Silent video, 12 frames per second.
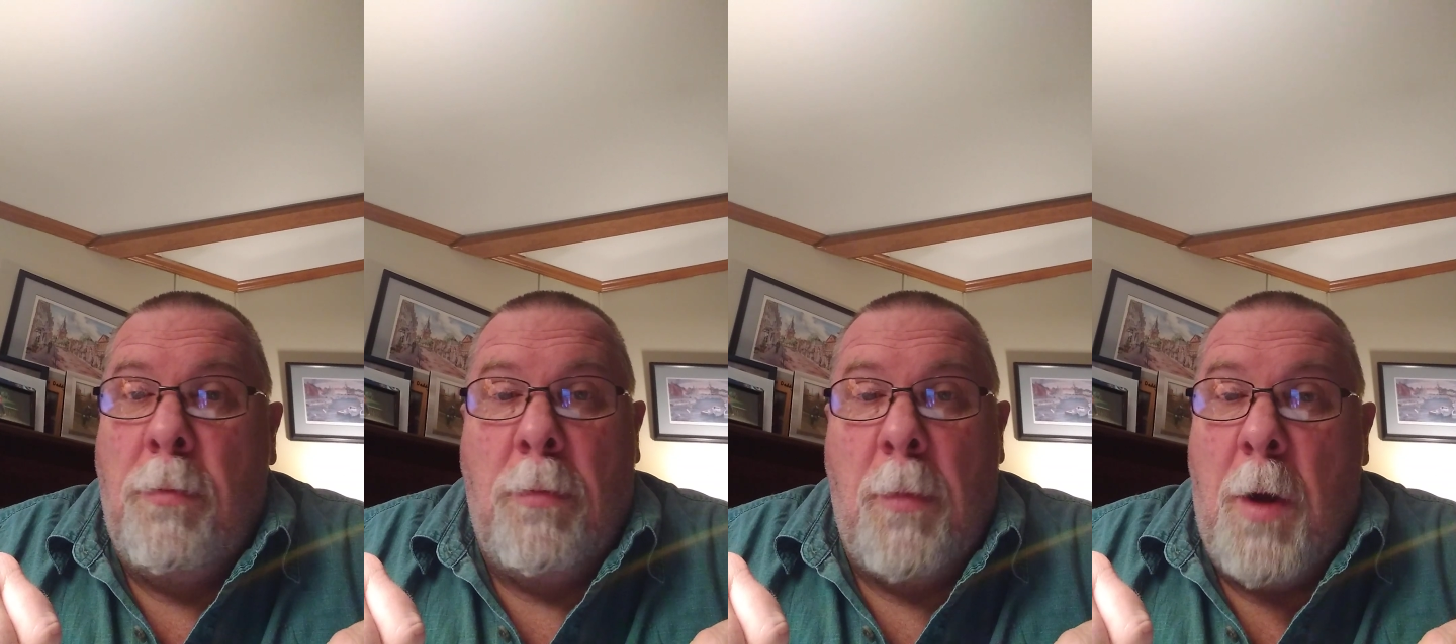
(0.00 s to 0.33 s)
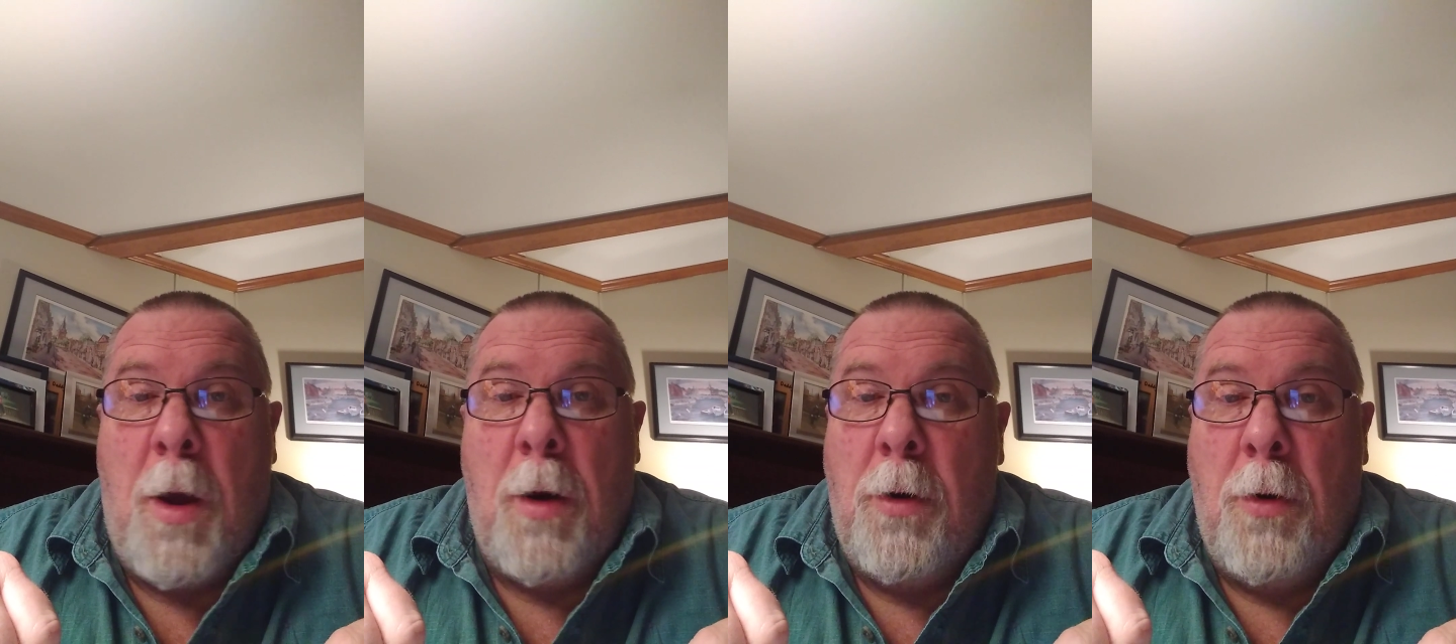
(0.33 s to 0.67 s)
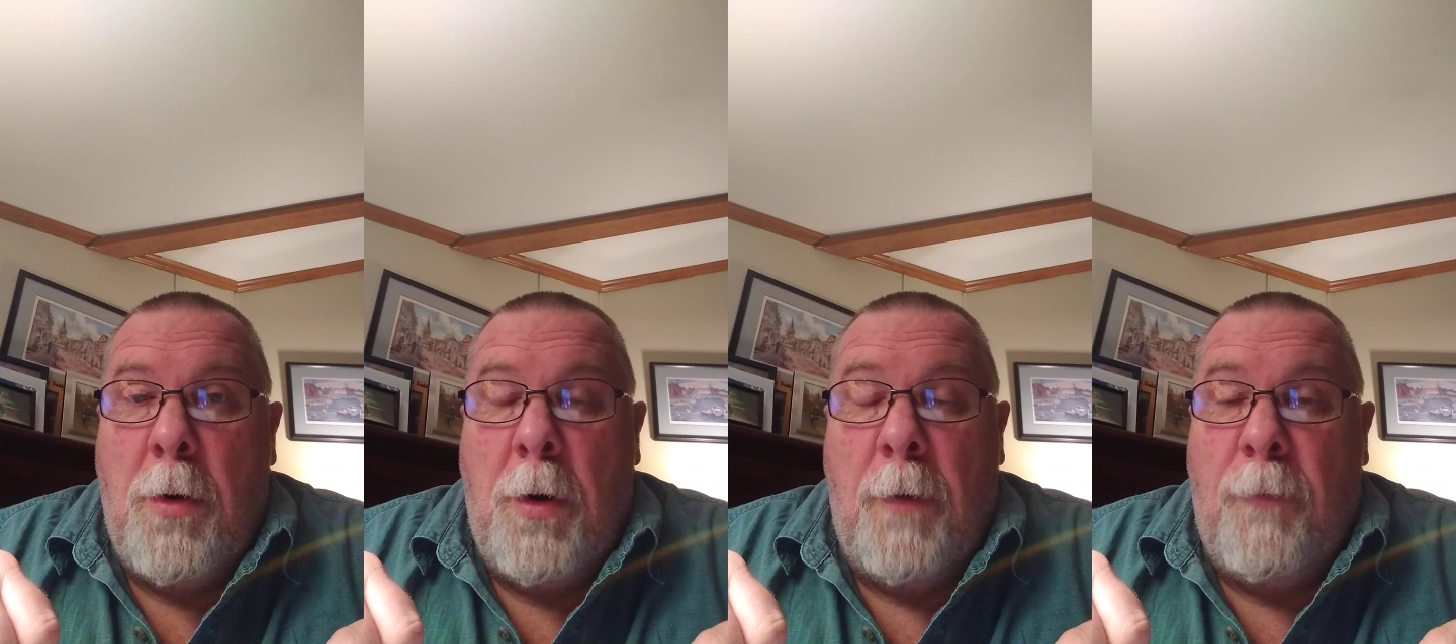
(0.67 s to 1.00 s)
Not
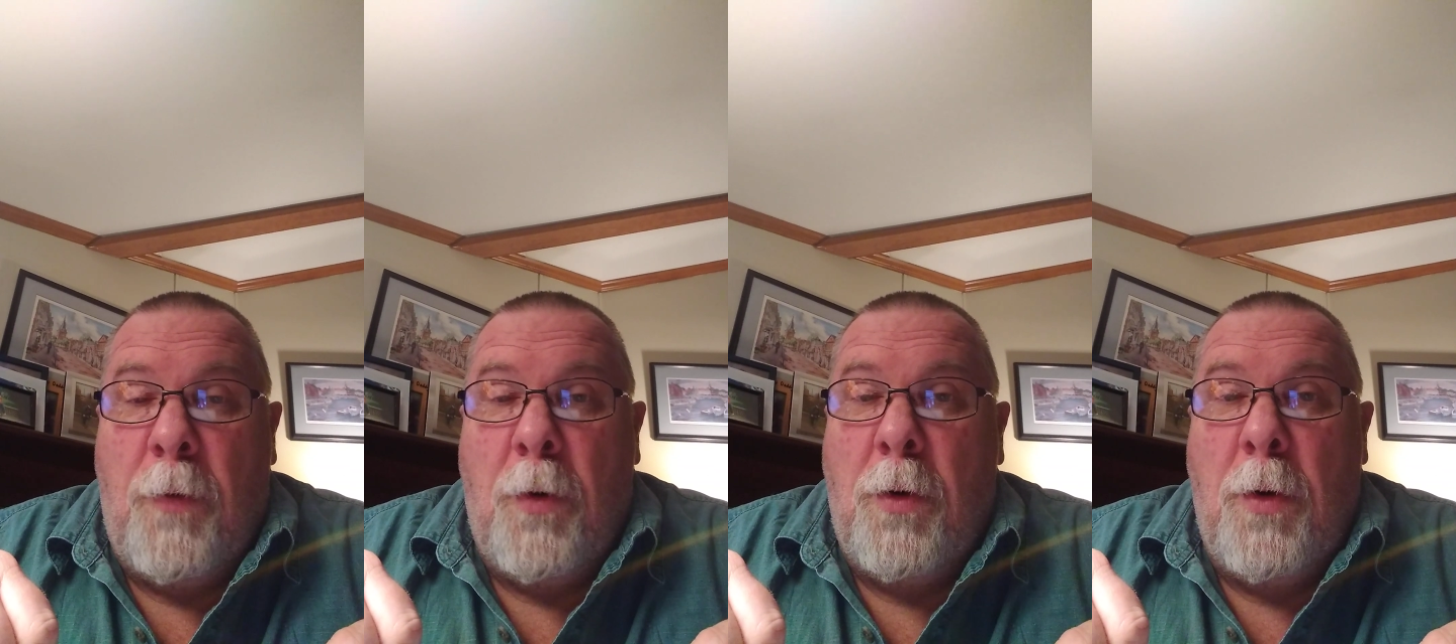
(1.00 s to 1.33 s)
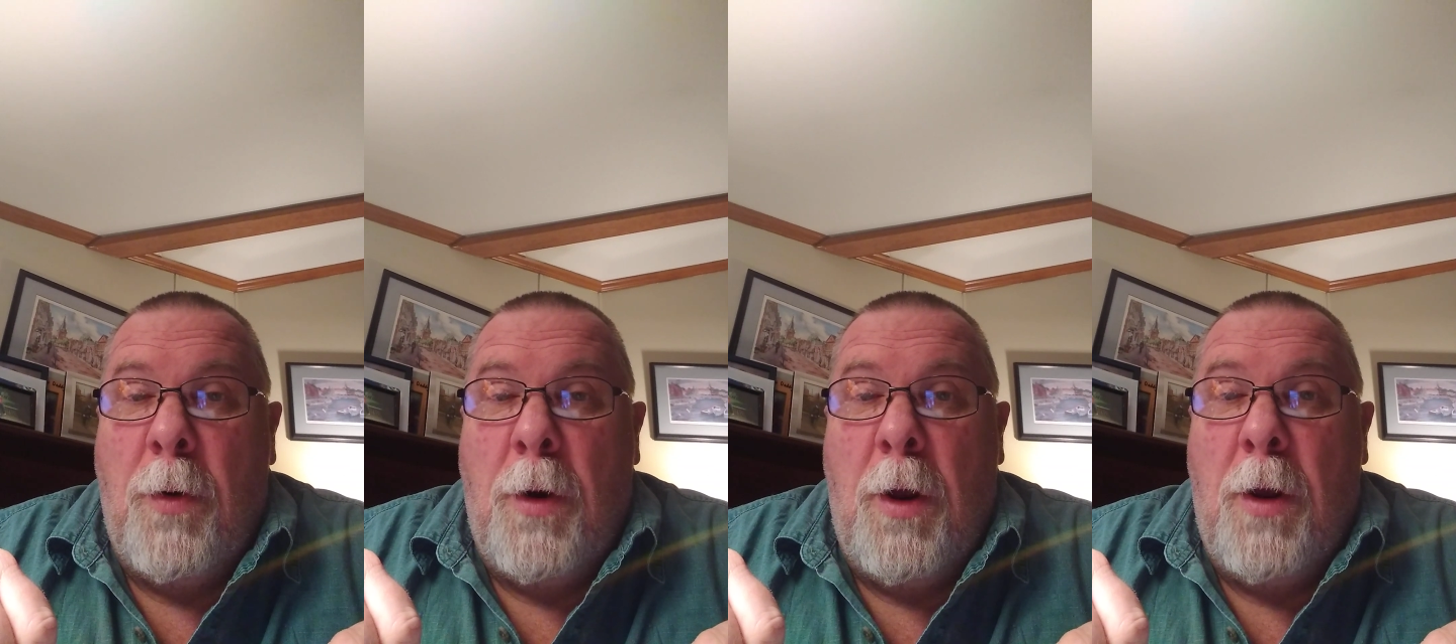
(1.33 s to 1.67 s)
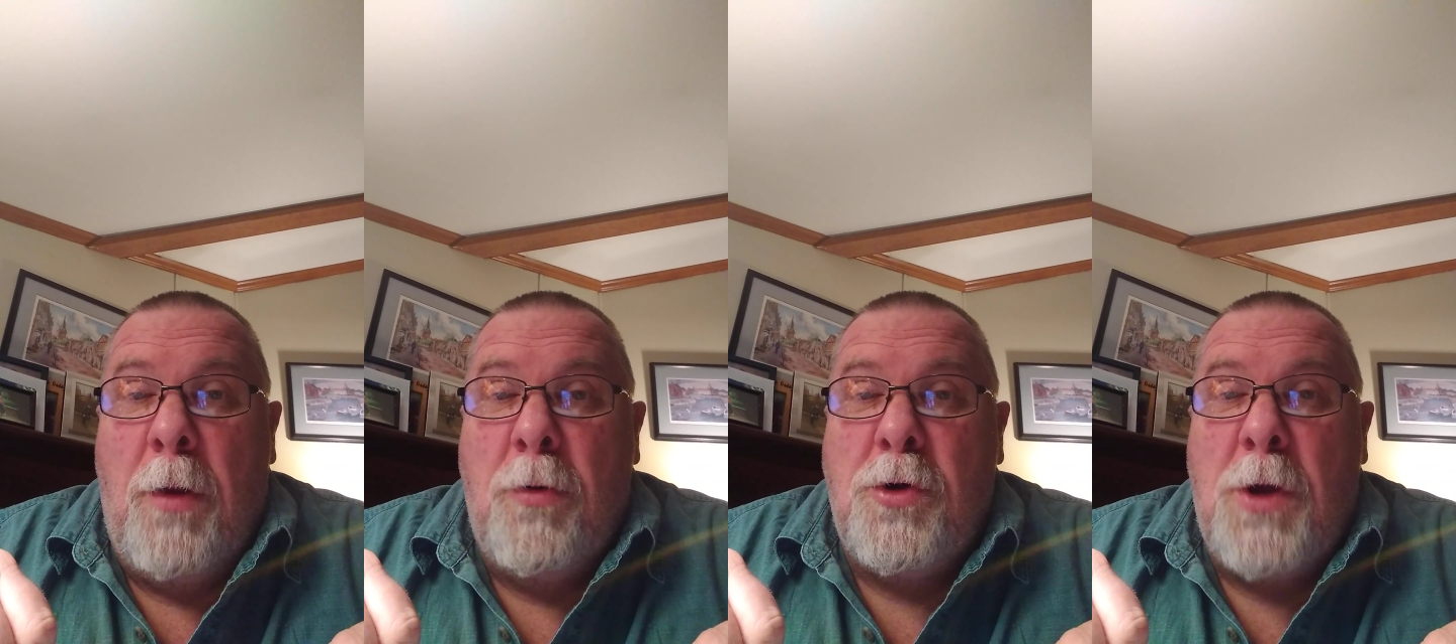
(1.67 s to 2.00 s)
doing if you're doing
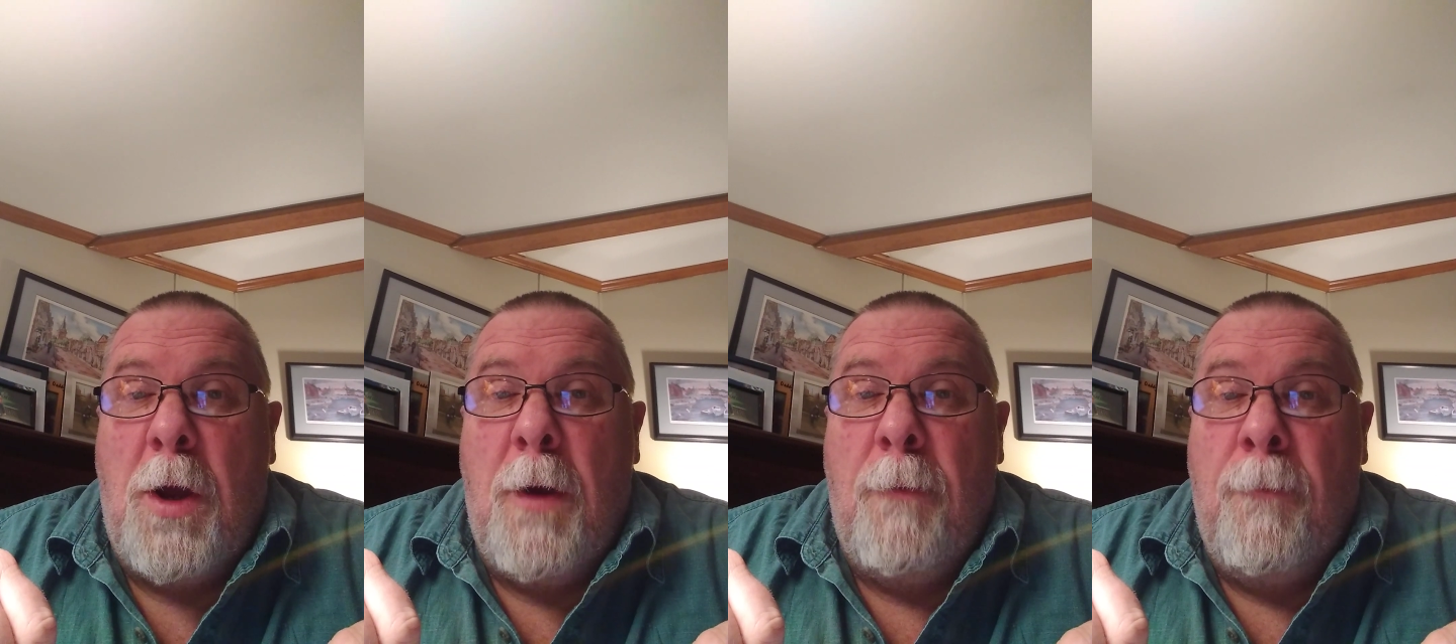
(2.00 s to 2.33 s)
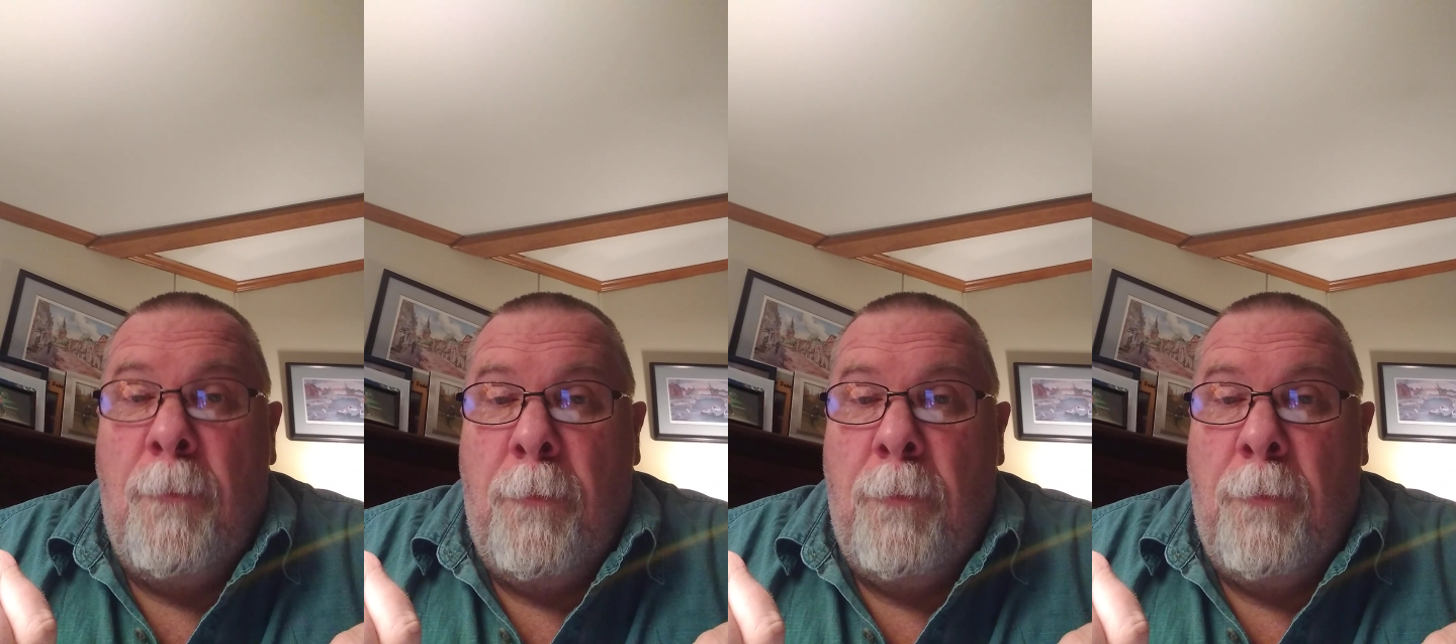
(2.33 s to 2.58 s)
other stuff.